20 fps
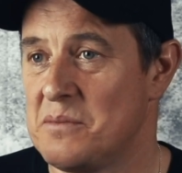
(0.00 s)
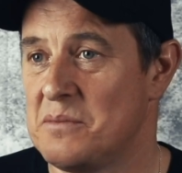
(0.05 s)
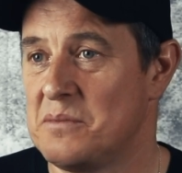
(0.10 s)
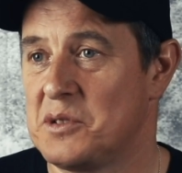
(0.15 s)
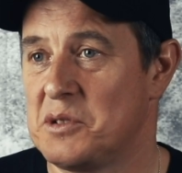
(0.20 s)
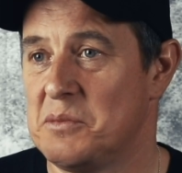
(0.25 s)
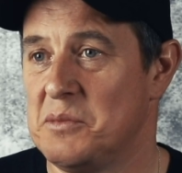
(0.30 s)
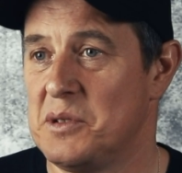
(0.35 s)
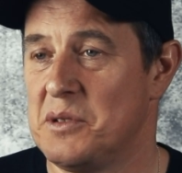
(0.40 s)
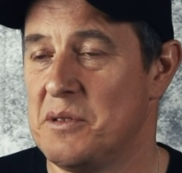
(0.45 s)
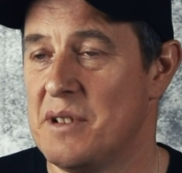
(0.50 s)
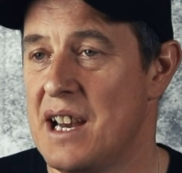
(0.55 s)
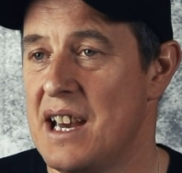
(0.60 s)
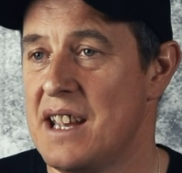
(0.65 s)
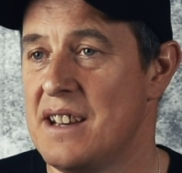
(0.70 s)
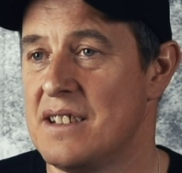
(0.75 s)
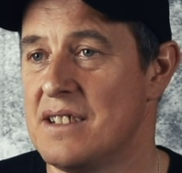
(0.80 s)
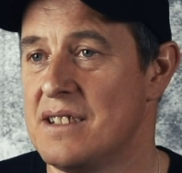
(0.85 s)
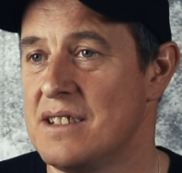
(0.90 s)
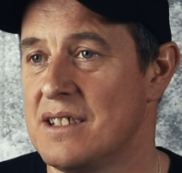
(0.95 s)
some other
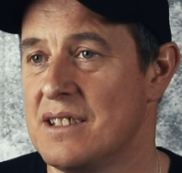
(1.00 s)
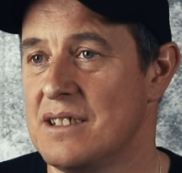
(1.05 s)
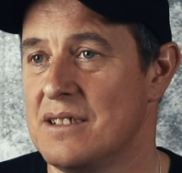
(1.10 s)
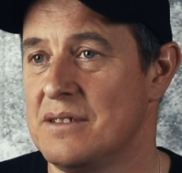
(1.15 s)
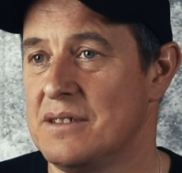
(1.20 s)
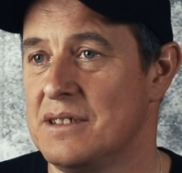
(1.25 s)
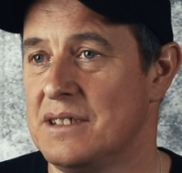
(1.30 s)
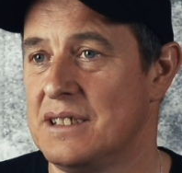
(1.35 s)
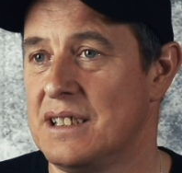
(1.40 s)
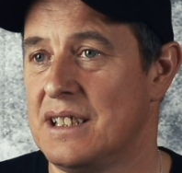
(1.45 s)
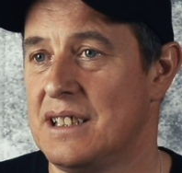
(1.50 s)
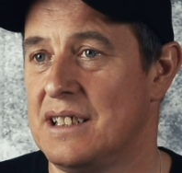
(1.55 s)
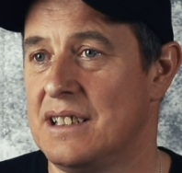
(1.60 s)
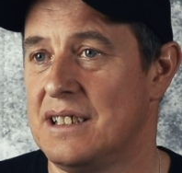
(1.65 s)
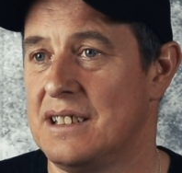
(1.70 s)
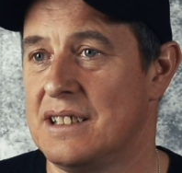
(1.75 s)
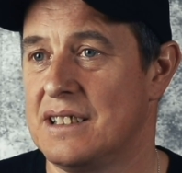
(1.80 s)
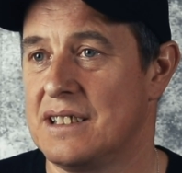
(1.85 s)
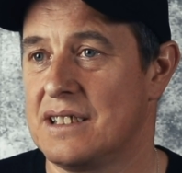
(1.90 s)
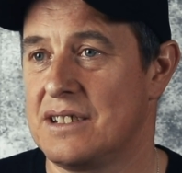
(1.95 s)
riders, you know,
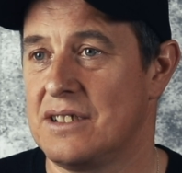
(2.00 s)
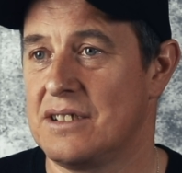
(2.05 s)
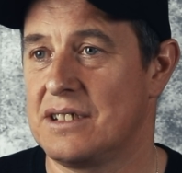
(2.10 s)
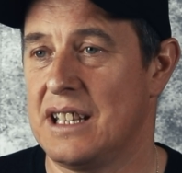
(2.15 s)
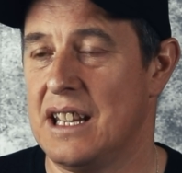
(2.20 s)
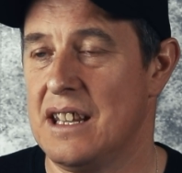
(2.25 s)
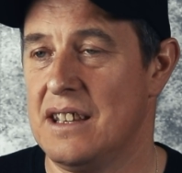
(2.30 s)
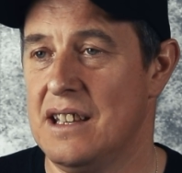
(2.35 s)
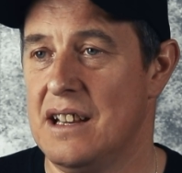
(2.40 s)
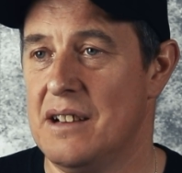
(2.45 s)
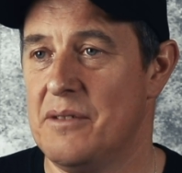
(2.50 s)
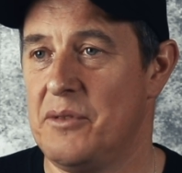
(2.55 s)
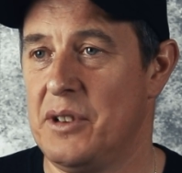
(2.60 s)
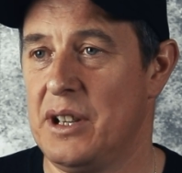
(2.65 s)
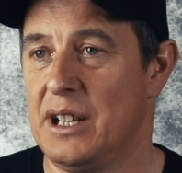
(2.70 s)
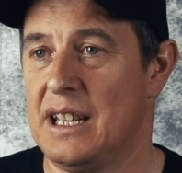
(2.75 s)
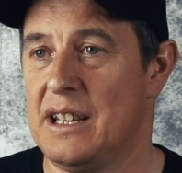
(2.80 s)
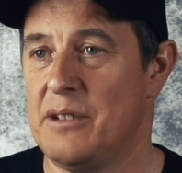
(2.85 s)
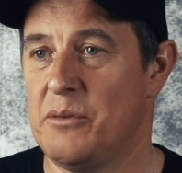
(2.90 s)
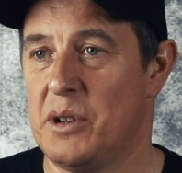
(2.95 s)
and just get that
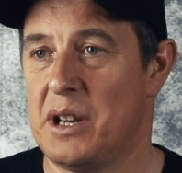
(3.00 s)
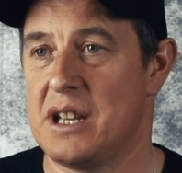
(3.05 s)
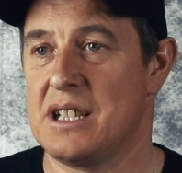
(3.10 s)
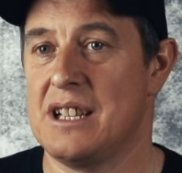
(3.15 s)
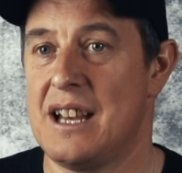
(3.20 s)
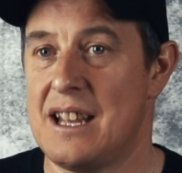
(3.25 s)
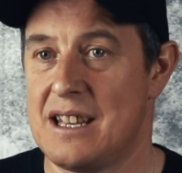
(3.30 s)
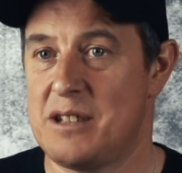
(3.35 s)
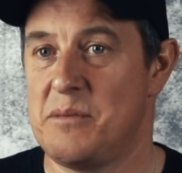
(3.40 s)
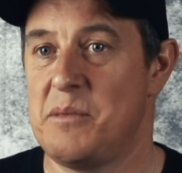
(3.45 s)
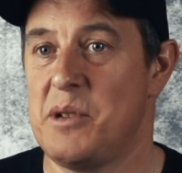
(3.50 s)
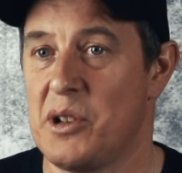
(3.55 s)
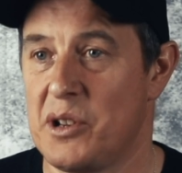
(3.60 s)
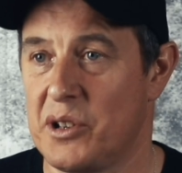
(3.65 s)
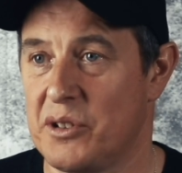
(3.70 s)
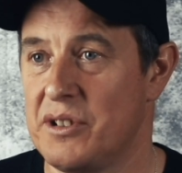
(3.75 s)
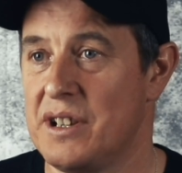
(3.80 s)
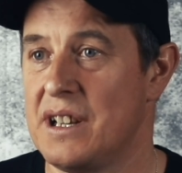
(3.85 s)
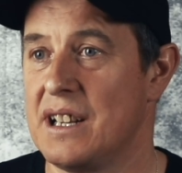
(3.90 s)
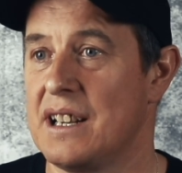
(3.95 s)
feeling of what it's like to be on
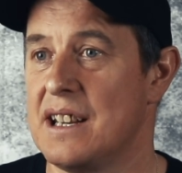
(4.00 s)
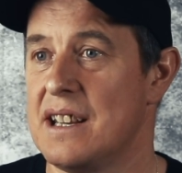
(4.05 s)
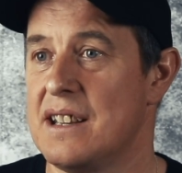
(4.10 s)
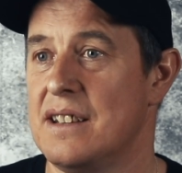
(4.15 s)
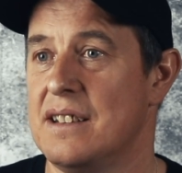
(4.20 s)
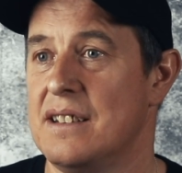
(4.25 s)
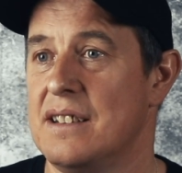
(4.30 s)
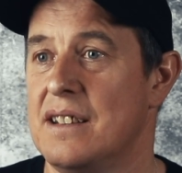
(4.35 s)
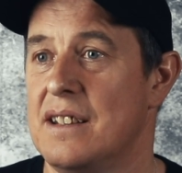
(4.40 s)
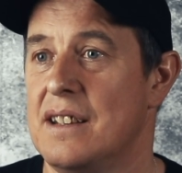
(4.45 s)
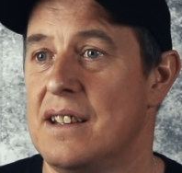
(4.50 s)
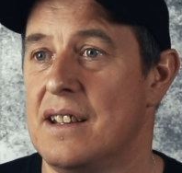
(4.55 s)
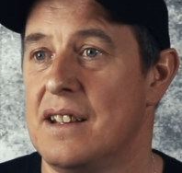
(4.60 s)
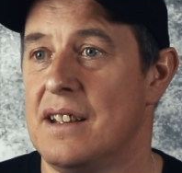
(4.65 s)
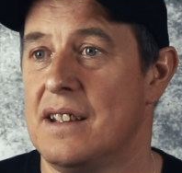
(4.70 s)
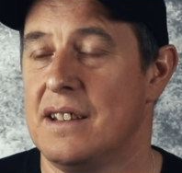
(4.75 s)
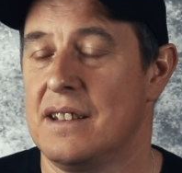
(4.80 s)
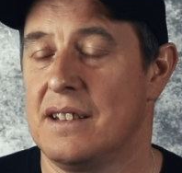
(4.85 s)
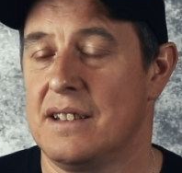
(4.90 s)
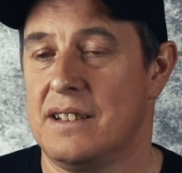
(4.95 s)
a grid again. And
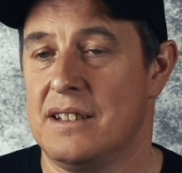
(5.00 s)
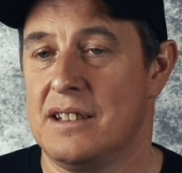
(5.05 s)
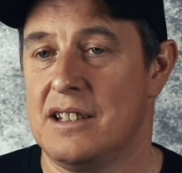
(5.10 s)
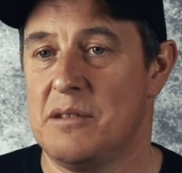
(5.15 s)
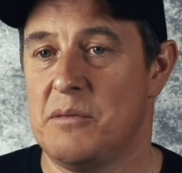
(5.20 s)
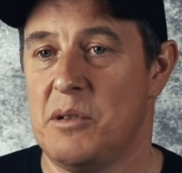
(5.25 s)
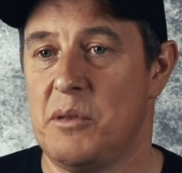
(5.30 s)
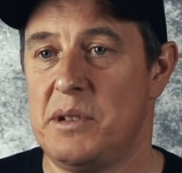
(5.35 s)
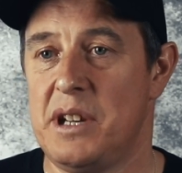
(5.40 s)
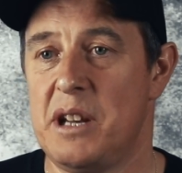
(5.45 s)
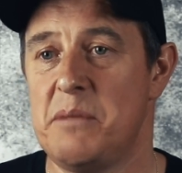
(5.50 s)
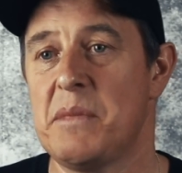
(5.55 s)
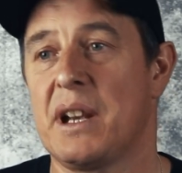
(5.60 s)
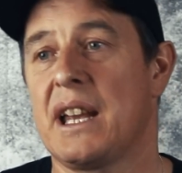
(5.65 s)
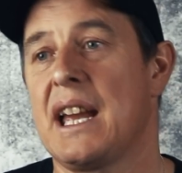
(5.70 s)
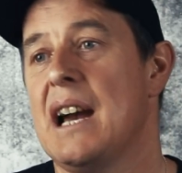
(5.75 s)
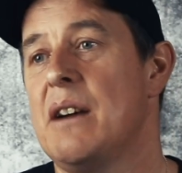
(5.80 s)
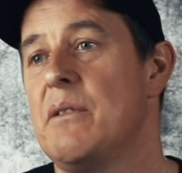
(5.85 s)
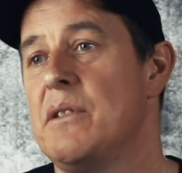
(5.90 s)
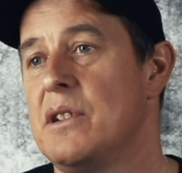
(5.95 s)
you know, but we did
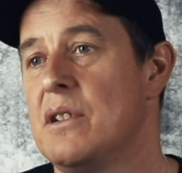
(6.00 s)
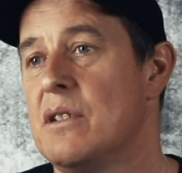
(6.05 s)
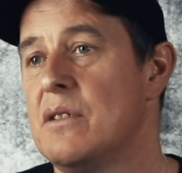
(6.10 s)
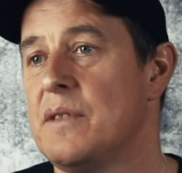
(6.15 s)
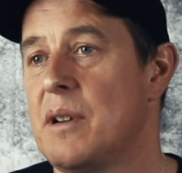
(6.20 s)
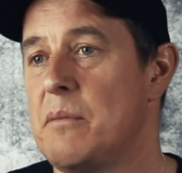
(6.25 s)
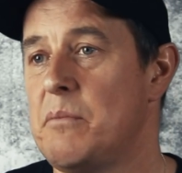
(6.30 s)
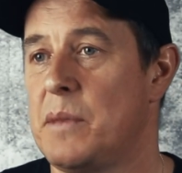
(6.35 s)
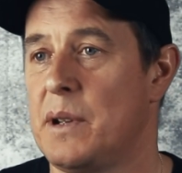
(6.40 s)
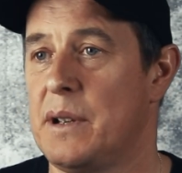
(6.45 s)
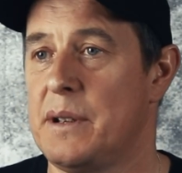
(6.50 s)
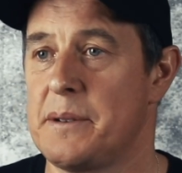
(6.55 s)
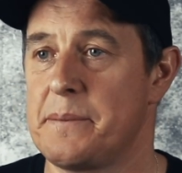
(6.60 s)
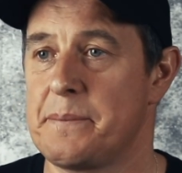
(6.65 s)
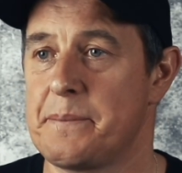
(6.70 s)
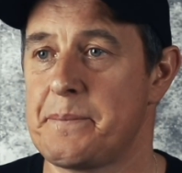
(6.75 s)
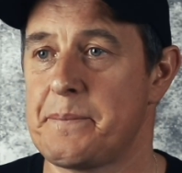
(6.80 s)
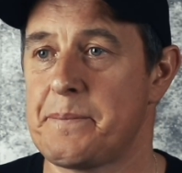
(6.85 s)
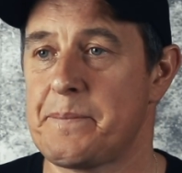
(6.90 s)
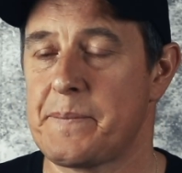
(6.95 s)
Macau in November.
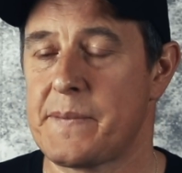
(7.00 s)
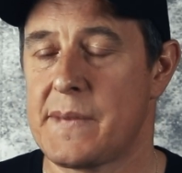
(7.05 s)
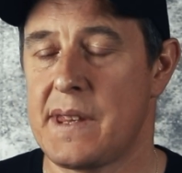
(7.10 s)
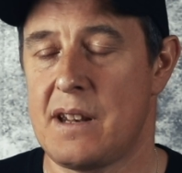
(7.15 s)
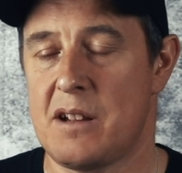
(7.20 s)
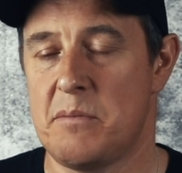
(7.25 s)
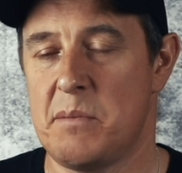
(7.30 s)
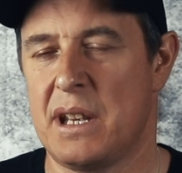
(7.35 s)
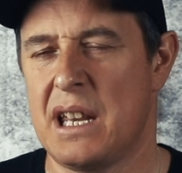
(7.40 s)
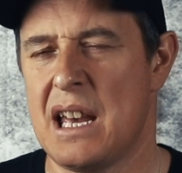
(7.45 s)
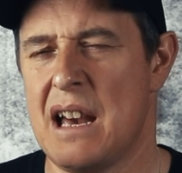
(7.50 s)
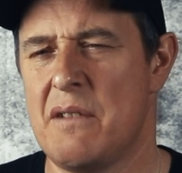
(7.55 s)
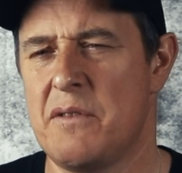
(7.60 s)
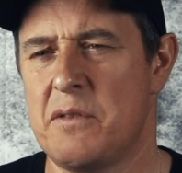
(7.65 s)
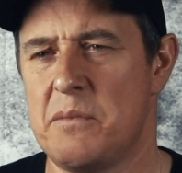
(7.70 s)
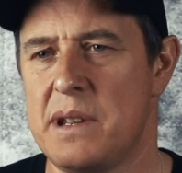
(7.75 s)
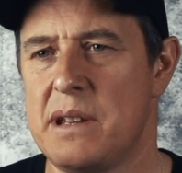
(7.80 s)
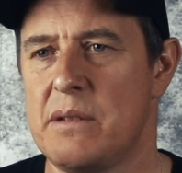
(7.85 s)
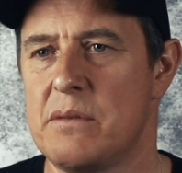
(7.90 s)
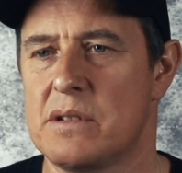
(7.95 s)
You know, Macau
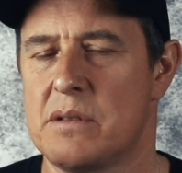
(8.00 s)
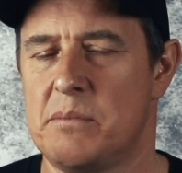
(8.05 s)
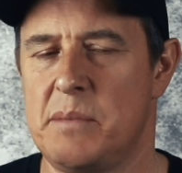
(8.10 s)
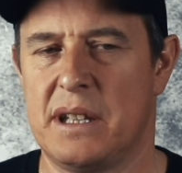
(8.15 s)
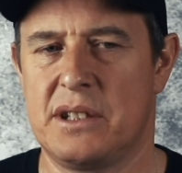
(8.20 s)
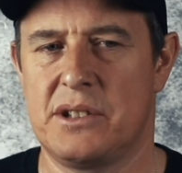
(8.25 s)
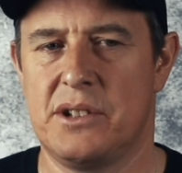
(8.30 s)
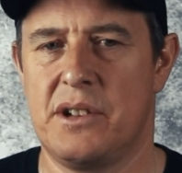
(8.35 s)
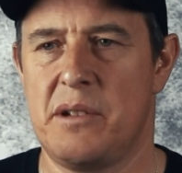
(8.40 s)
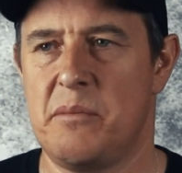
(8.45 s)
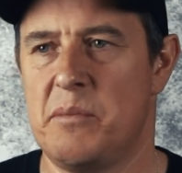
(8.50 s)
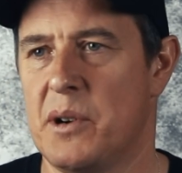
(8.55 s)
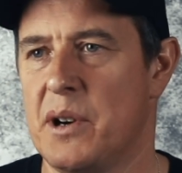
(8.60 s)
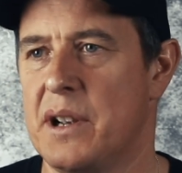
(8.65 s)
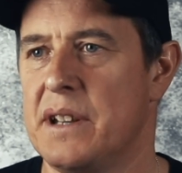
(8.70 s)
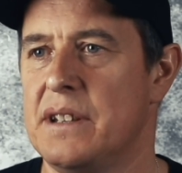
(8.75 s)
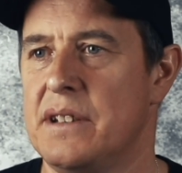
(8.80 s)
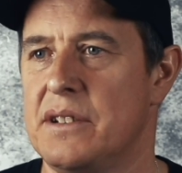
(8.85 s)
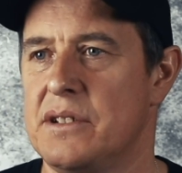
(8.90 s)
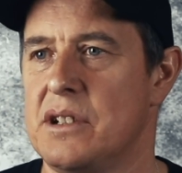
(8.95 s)
for me was a big turning
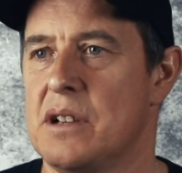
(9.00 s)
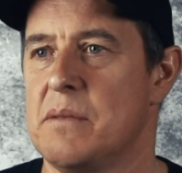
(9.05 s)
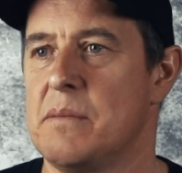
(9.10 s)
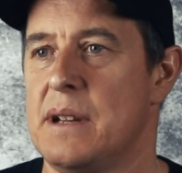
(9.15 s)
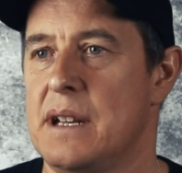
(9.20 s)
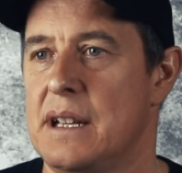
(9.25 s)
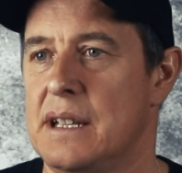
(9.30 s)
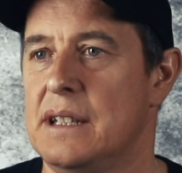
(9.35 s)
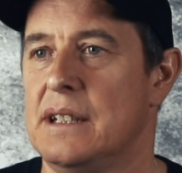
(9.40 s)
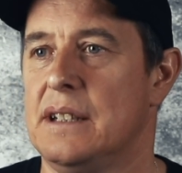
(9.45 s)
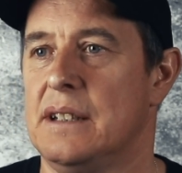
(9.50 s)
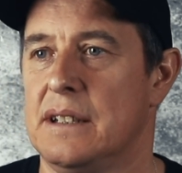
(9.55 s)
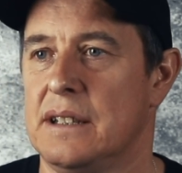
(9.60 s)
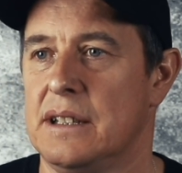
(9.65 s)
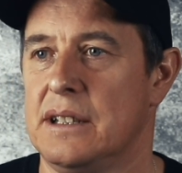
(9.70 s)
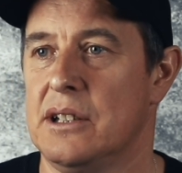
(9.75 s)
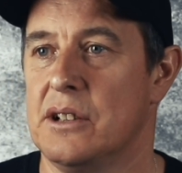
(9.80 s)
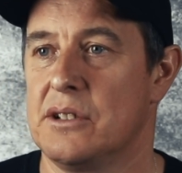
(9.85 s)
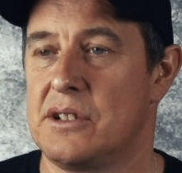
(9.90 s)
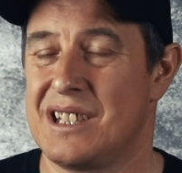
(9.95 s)
point in the job,
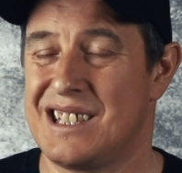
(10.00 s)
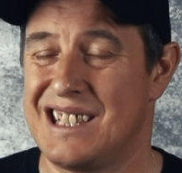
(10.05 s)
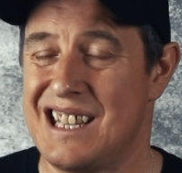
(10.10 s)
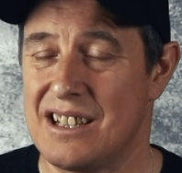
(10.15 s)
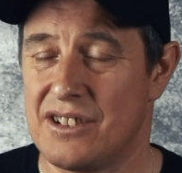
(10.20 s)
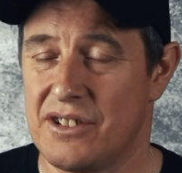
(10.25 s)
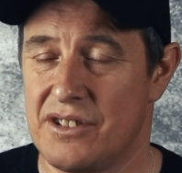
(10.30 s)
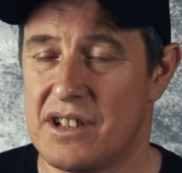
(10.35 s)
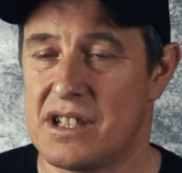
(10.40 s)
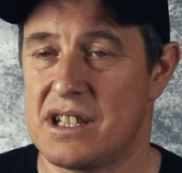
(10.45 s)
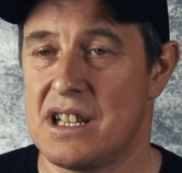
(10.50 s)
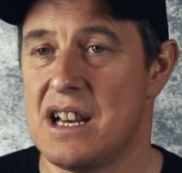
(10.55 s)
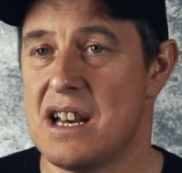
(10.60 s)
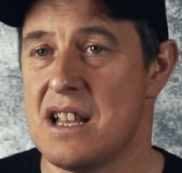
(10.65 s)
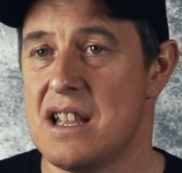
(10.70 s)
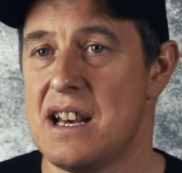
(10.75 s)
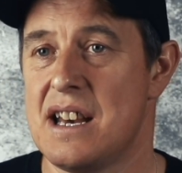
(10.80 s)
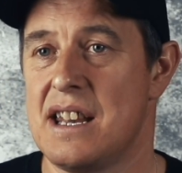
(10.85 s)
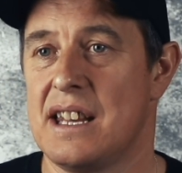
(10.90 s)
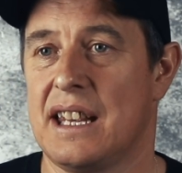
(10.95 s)
you know, to stand on the
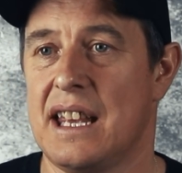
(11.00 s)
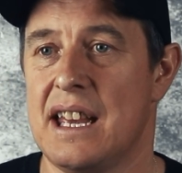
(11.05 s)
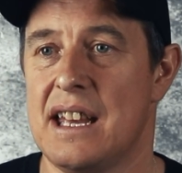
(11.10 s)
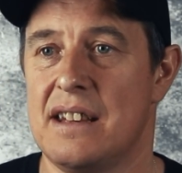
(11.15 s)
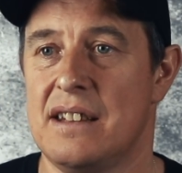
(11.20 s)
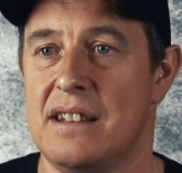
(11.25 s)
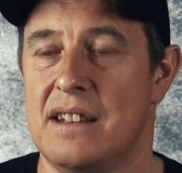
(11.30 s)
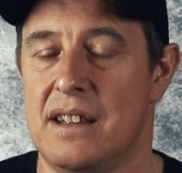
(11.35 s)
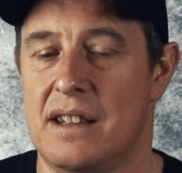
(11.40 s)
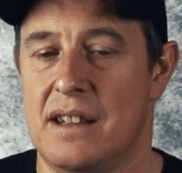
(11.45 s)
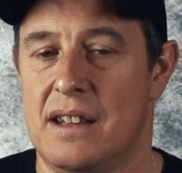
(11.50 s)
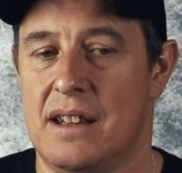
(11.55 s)
start line again